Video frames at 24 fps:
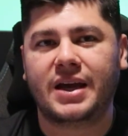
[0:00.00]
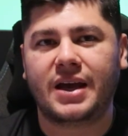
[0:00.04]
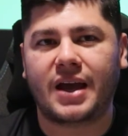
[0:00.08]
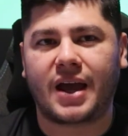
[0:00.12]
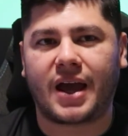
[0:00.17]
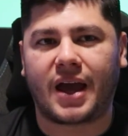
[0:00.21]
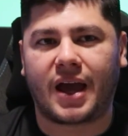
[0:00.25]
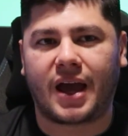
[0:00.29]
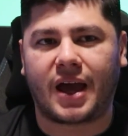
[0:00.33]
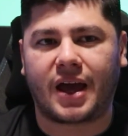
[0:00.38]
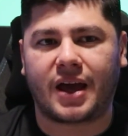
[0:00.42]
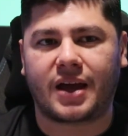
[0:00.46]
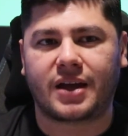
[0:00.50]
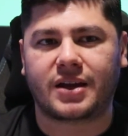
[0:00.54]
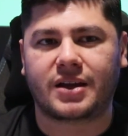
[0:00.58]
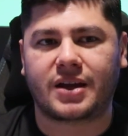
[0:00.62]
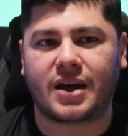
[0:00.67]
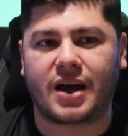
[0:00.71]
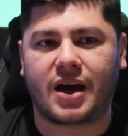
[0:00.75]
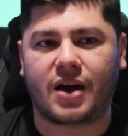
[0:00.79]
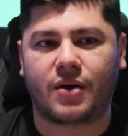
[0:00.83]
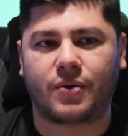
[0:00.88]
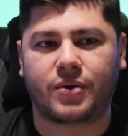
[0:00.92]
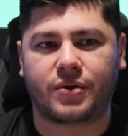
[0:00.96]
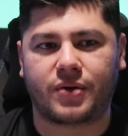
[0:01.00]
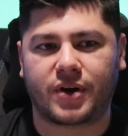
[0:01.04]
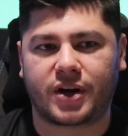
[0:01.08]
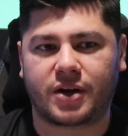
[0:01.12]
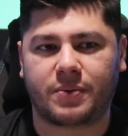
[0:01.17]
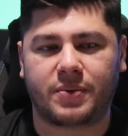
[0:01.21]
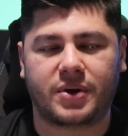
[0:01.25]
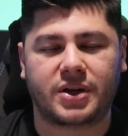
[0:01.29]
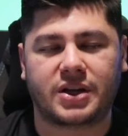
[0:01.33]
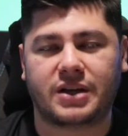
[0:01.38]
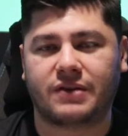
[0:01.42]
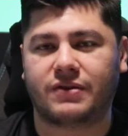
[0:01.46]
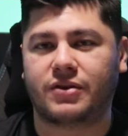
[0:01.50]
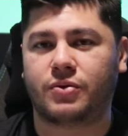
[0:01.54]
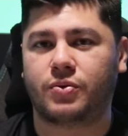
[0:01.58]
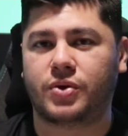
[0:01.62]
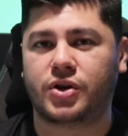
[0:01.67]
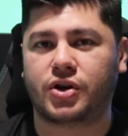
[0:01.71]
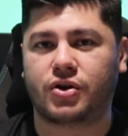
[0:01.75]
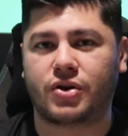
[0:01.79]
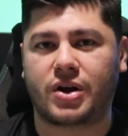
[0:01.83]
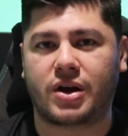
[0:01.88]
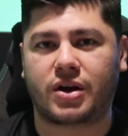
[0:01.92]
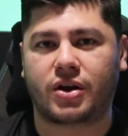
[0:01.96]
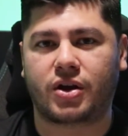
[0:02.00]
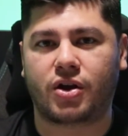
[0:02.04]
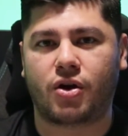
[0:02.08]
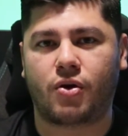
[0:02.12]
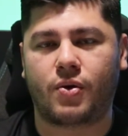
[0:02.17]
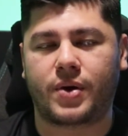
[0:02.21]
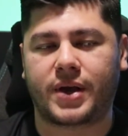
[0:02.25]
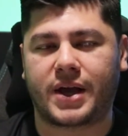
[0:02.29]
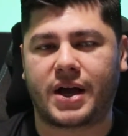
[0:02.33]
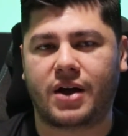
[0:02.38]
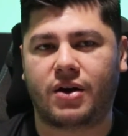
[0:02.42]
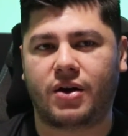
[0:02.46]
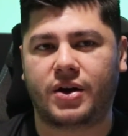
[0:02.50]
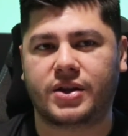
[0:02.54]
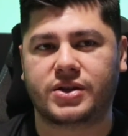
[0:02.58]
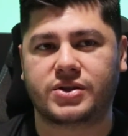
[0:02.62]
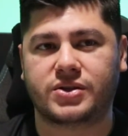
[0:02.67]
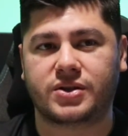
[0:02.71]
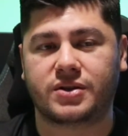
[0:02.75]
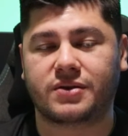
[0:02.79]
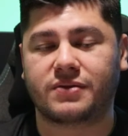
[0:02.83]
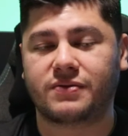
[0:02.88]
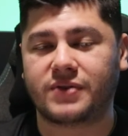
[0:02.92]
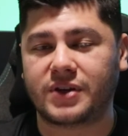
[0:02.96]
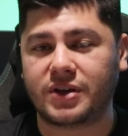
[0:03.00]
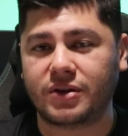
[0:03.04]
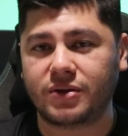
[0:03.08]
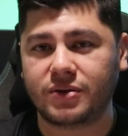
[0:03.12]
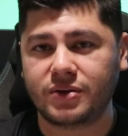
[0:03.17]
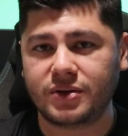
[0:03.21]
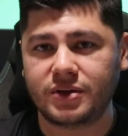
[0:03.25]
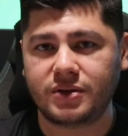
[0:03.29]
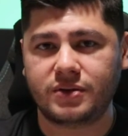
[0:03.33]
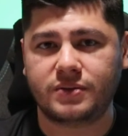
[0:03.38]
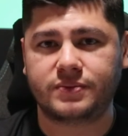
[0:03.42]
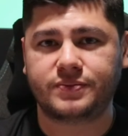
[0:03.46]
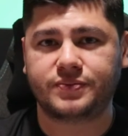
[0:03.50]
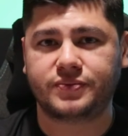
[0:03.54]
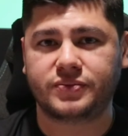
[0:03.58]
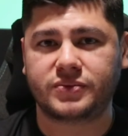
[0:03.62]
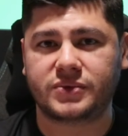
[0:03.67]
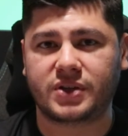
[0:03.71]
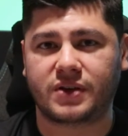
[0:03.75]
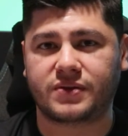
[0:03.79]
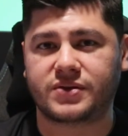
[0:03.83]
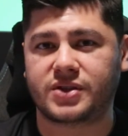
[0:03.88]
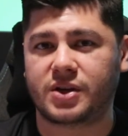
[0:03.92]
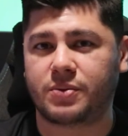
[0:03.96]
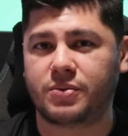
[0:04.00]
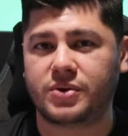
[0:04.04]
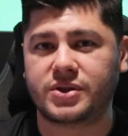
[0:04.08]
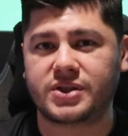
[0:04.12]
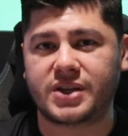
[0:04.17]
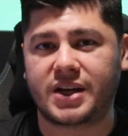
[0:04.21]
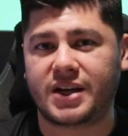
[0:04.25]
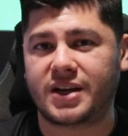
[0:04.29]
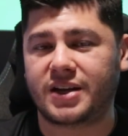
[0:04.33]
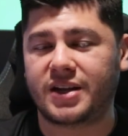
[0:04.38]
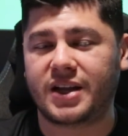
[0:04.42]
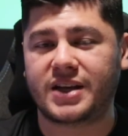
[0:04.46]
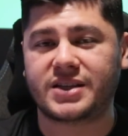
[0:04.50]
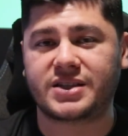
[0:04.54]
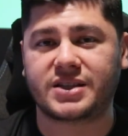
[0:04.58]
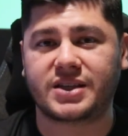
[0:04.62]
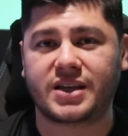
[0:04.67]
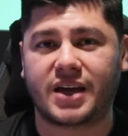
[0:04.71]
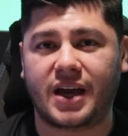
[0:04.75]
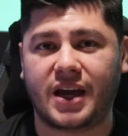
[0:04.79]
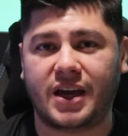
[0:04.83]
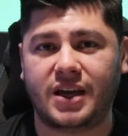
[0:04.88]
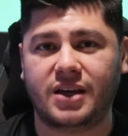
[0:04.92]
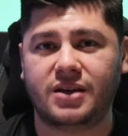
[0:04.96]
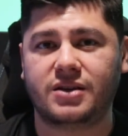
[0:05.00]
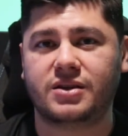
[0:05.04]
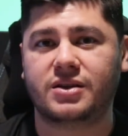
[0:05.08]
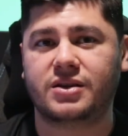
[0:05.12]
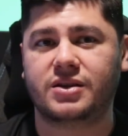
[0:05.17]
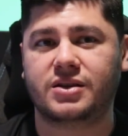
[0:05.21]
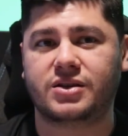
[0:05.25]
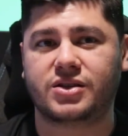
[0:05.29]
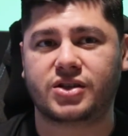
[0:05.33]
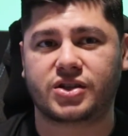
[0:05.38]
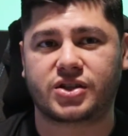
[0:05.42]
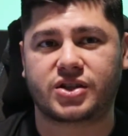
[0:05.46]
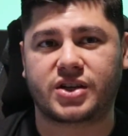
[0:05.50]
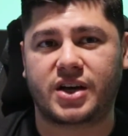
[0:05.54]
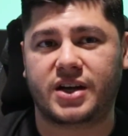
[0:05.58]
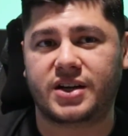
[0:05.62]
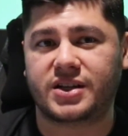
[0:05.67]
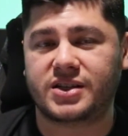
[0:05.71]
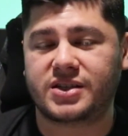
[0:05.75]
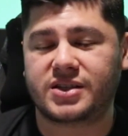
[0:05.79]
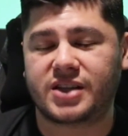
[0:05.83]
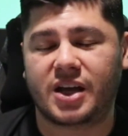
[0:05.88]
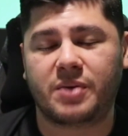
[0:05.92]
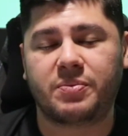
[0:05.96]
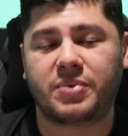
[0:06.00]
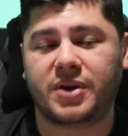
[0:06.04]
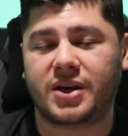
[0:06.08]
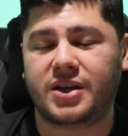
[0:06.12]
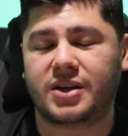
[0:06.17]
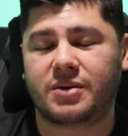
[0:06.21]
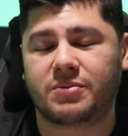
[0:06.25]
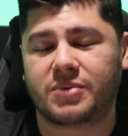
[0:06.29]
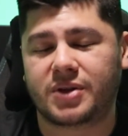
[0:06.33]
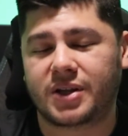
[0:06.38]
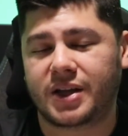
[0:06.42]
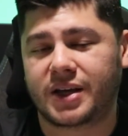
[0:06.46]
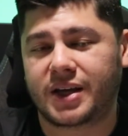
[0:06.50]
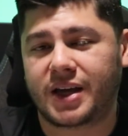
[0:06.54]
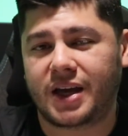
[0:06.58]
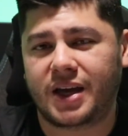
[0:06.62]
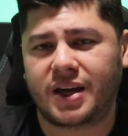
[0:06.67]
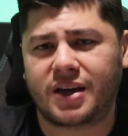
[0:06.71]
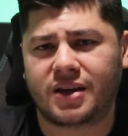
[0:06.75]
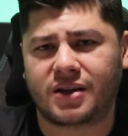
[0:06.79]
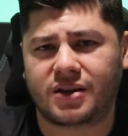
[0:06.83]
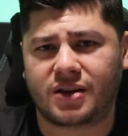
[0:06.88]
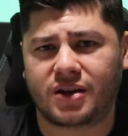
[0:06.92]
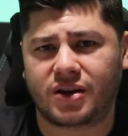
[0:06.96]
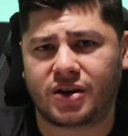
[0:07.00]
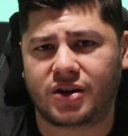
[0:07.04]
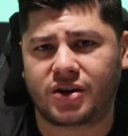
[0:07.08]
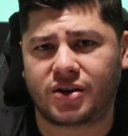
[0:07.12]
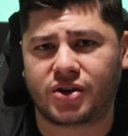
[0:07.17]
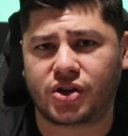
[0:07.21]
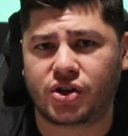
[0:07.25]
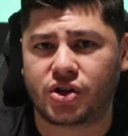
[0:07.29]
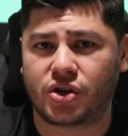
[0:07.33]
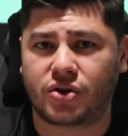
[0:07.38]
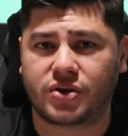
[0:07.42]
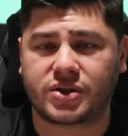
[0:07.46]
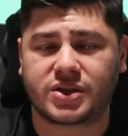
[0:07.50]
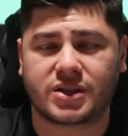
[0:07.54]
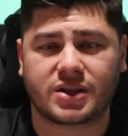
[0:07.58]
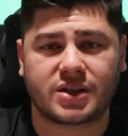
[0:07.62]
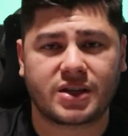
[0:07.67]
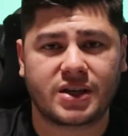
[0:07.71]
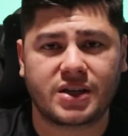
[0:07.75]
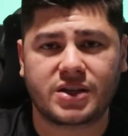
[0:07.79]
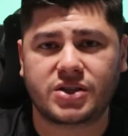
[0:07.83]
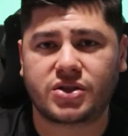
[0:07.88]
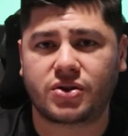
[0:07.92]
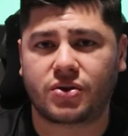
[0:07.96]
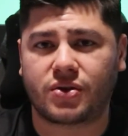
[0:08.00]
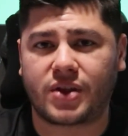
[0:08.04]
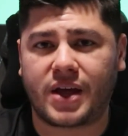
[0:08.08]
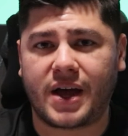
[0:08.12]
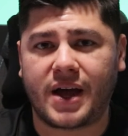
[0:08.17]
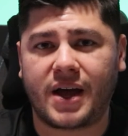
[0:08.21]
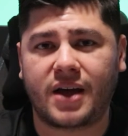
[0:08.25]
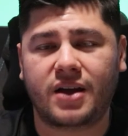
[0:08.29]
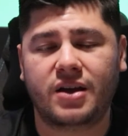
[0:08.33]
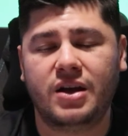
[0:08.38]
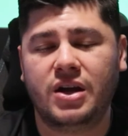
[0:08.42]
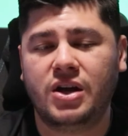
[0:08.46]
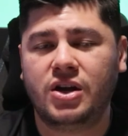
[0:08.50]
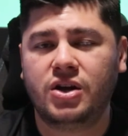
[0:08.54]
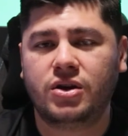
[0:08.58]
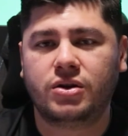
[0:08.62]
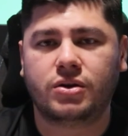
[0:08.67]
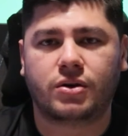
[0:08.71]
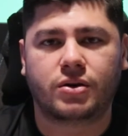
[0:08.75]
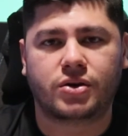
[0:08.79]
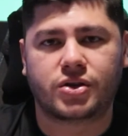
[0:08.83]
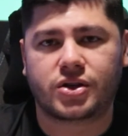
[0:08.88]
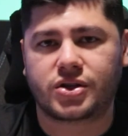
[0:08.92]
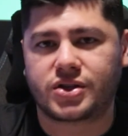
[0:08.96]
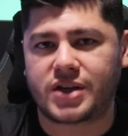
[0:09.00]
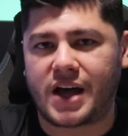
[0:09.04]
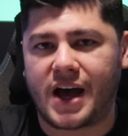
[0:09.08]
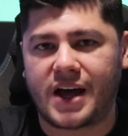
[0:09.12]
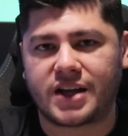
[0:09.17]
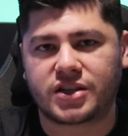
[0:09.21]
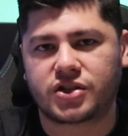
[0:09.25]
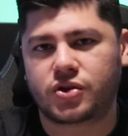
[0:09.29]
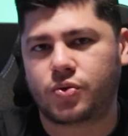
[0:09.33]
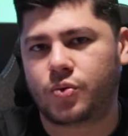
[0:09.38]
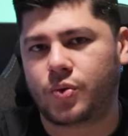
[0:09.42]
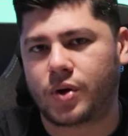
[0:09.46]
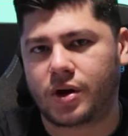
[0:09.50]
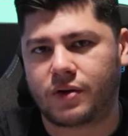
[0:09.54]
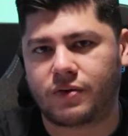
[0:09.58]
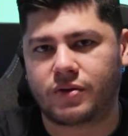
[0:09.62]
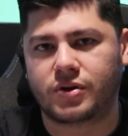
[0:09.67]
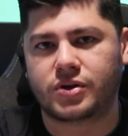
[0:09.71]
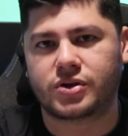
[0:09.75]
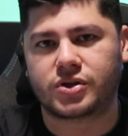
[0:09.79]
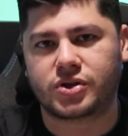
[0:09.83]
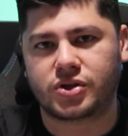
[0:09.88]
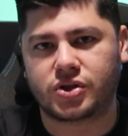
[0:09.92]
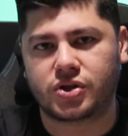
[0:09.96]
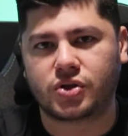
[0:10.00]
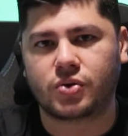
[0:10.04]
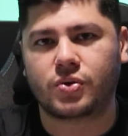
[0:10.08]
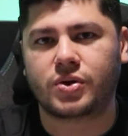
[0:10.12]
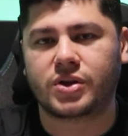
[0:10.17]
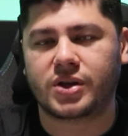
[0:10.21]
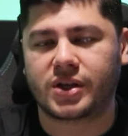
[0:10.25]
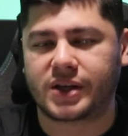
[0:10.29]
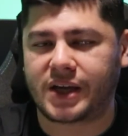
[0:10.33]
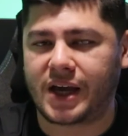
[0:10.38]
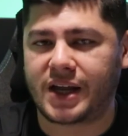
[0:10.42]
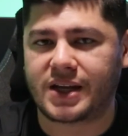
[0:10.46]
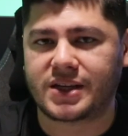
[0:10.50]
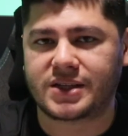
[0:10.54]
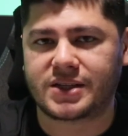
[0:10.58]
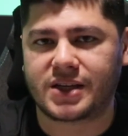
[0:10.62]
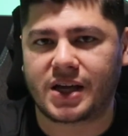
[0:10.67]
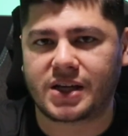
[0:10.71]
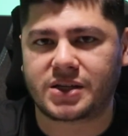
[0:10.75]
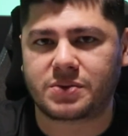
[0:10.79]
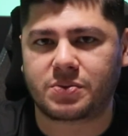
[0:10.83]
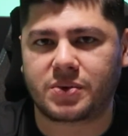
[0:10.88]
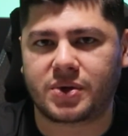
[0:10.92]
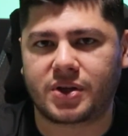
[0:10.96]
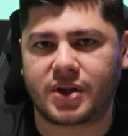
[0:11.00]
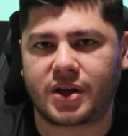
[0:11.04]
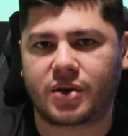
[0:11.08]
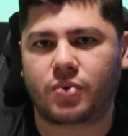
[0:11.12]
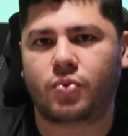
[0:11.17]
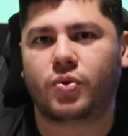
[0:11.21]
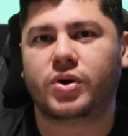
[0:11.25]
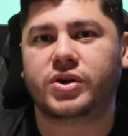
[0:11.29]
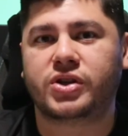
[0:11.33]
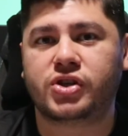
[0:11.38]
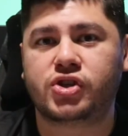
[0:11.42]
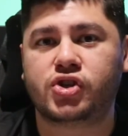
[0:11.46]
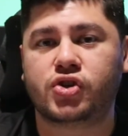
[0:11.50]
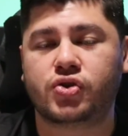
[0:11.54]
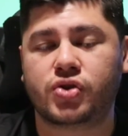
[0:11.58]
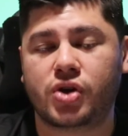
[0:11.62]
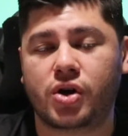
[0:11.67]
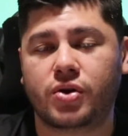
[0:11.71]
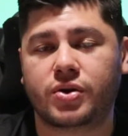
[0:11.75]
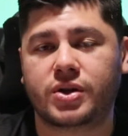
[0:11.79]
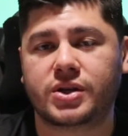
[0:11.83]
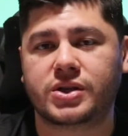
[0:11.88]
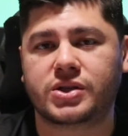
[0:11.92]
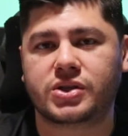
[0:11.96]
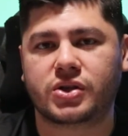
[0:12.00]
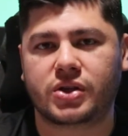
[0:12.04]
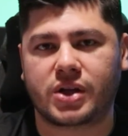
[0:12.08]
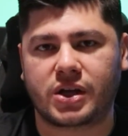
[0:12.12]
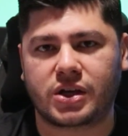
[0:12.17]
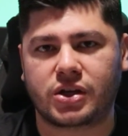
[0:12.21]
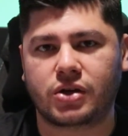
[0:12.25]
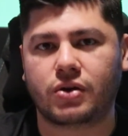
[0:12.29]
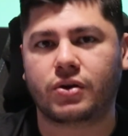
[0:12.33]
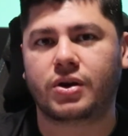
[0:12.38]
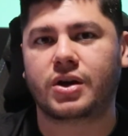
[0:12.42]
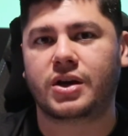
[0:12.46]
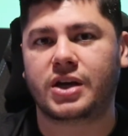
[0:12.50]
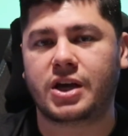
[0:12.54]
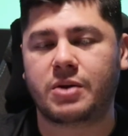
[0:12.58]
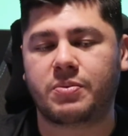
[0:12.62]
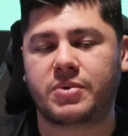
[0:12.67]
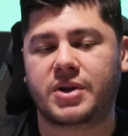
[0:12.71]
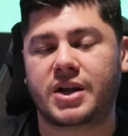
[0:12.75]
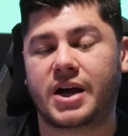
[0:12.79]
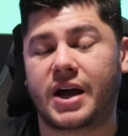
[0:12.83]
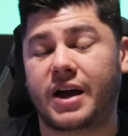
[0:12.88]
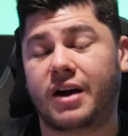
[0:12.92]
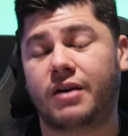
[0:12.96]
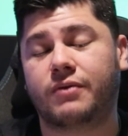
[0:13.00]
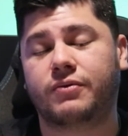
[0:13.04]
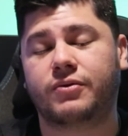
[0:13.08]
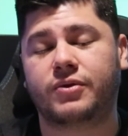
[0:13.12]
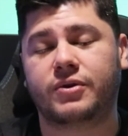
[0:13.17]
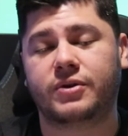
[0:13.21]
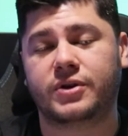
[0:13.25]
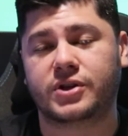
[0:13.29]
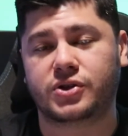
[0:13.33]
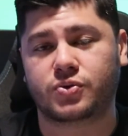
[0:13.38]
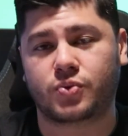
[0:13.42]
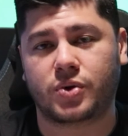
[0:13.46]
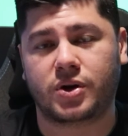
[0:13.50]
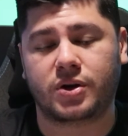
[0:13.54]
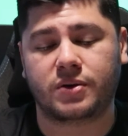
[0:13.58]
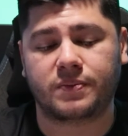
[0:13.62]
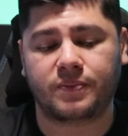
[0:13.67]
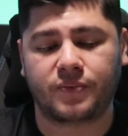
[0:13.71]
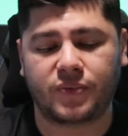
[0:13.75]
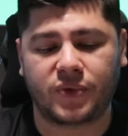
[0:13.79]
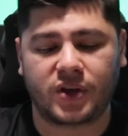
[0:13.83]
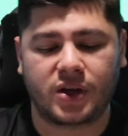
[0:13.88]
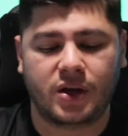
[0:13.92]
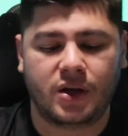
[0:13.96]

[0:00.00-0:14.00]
And I would recommend, even when you're going out into the field, if someone's analyzing gait, just kind of step in and be like, hey, are you noticing this or that? Or just ask whoever's doing the gait assessment, like, what did you notice, so that you can keep an eye out for it as well.